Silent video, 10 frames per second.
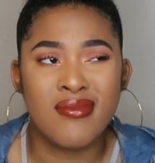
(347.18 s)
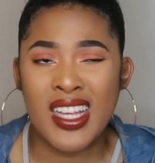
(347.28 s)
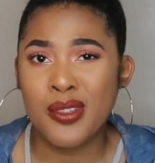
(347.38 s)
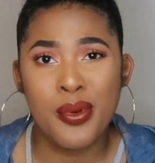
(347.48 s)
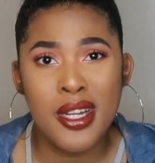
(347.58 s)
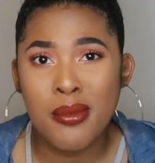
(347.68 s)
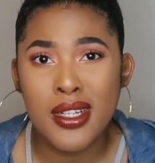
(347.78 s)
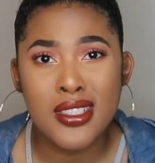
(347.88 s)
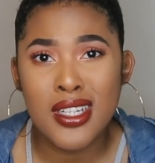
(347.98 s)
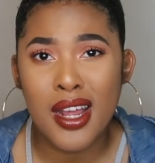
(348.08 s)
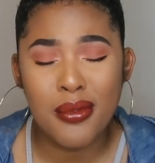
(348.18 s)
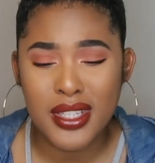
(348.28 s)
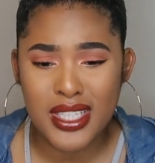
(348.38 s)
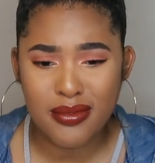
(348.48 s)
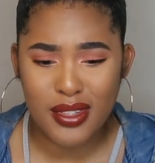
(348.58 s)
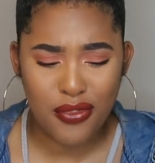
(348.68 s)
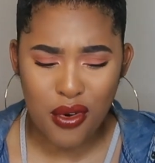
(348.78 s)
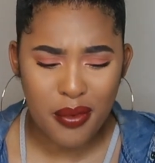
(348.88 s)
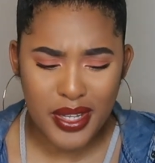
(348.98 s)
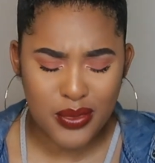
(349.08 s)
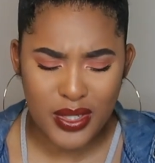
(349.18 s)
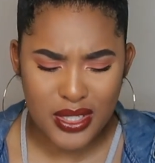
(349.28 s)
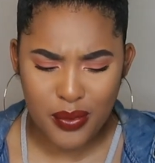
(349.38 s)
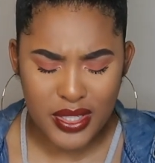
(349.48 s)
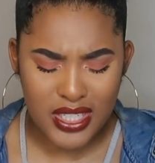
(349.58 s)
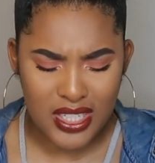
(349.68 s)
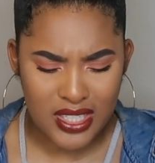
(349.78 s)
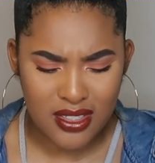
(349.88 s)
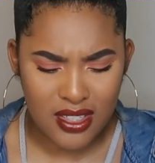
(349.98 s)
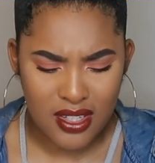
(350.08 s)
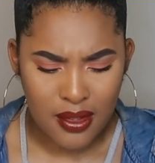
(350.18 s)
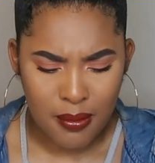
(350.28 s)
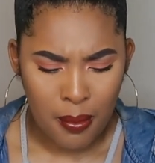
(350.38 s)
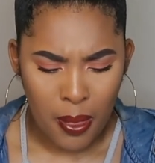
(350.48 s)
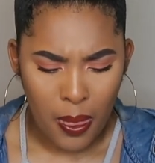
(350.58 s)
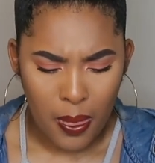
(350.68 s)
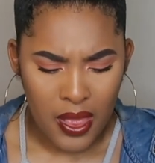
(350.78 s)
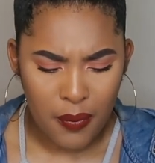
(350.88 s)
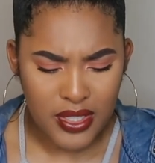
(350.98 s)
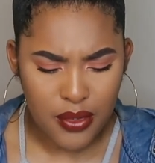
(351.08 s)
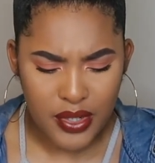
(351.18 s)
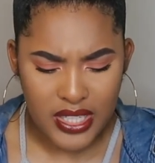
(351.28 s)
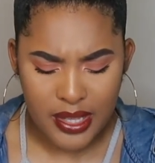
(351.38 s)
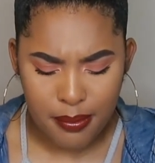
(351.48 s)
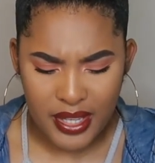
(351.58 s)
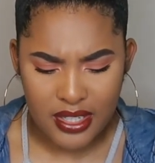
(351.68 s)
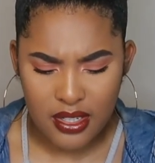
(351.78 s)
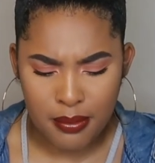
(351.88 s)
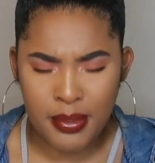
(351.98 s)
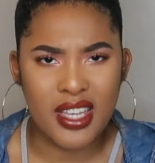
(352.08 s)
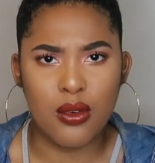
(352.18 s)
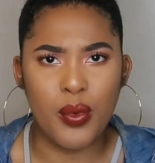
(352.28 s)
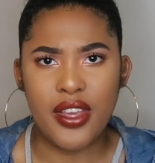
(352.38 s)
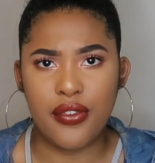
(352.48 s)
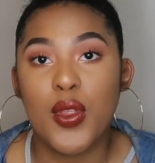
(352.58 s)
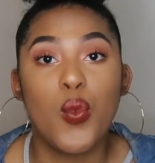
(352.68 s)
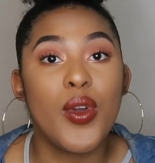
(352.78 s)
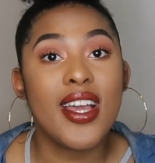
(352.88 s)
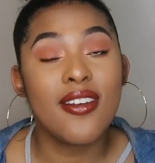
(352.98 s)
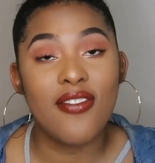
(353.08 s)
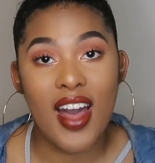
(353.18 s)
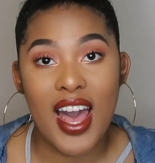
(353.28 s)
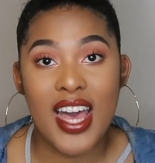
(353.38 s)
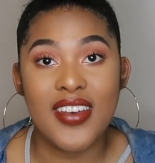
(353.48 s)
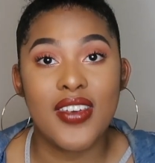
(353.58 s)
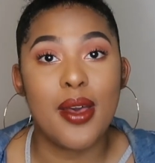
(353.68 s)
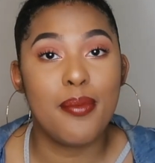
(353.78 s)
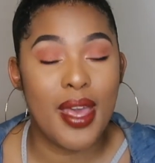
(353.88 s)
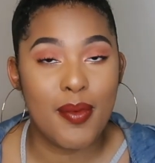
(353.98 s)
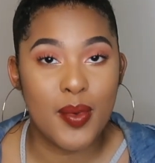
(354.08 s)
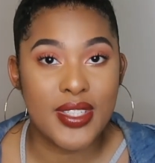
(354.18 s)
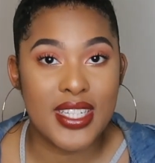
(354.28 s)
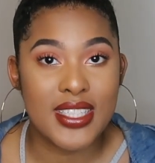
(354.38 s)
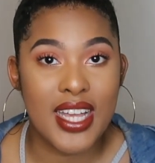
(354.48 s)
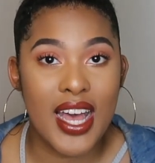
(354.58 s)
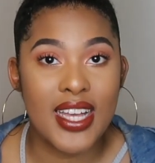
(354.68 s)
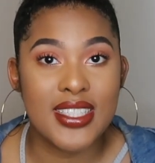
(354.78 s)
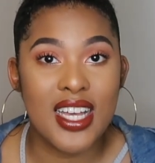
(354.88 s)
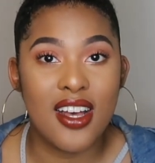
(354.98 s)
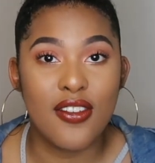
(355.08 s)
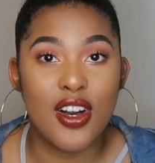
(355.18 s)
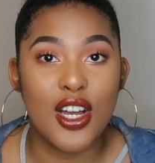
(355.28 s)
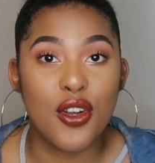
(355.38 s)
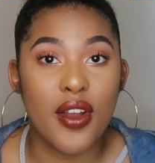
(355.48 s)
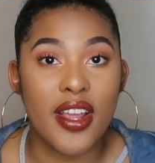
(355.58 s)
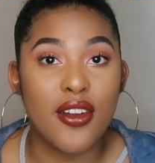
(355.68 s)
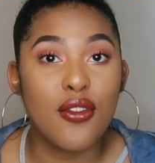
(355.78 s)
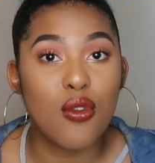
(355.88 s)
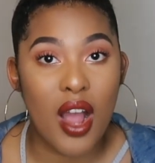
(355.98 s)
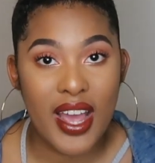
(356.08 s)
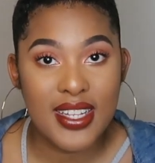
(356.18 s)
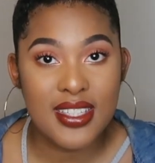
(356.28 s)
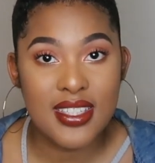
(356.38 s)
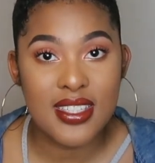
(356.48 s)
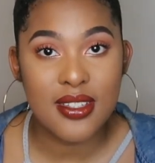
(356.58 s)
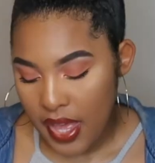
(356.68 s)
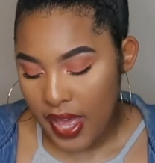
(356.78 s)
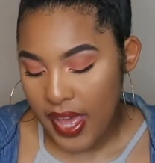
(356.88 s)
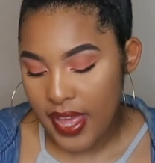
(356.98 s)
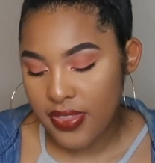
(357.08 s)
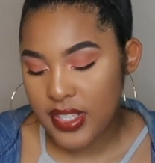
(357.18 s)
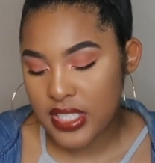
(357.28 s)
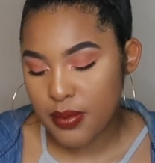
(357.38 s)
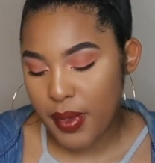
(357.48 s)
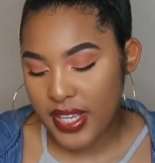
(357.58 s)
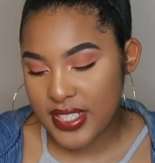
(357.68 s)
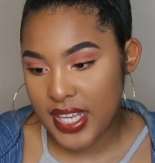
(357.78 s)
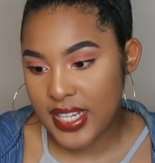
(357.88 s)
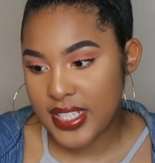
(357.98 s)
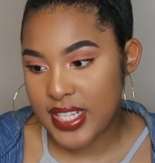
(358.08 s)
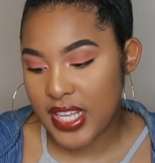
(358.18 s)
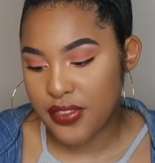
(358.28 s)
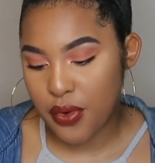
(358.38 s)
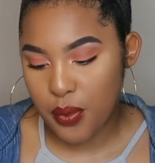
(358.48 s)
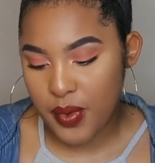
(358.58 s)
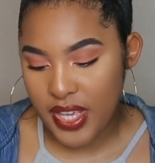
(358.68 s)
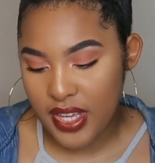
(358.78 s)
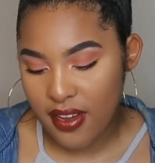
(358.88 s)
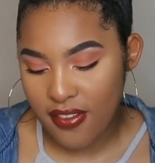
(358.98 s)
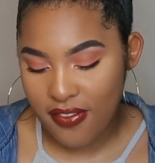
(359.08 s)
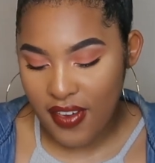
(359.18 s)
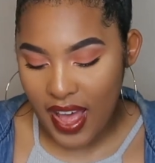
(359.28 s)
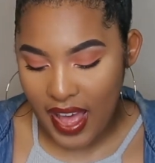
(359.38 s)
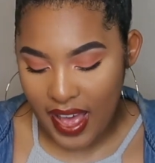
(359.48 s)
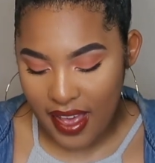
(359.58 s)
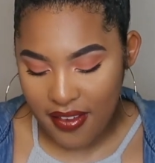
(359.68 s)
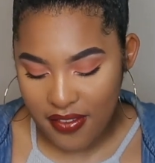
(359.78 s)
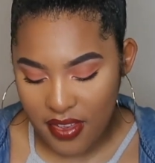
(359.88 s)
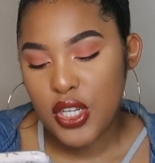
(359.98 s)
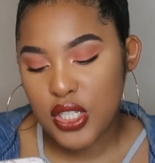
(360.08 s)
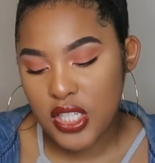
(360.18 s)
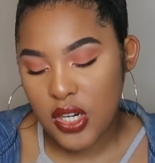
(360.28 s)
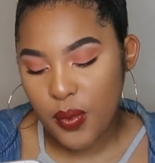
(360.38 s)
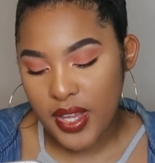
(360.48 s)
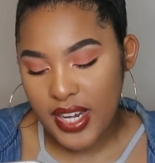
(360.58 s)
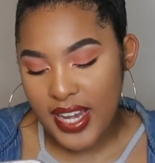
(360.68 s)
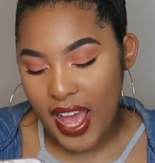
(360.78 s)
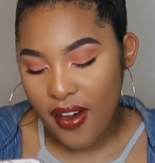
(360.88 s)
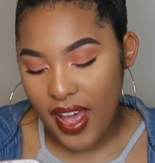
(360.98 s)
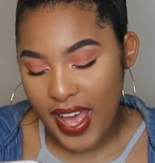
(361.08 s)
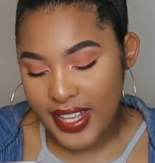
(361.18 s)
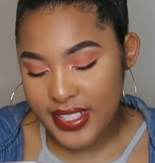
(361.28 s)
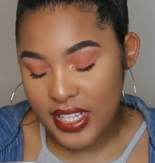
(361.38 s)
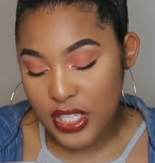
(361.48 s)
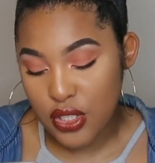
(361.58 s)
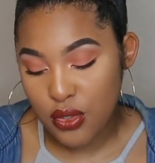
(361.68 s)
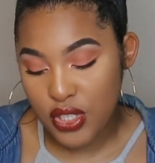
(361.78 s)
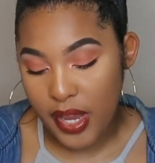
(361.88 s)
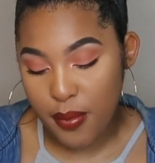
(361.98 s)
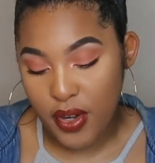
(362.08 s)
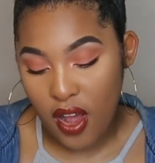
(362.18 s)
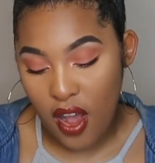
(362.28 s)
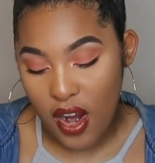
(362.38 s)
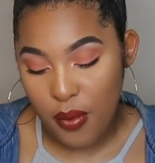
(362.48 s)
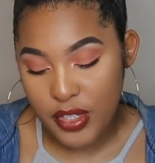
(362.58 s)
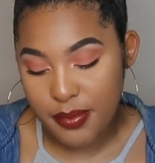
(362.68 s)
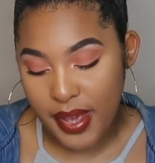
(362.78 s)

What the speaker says: That's pretty much it. I really, 4 weeks wasn't really, it wasn't really a big week. Week five, baby was the size of a grain of rice. And the specs that it says for week five, your little one now has a two-chambered heart, which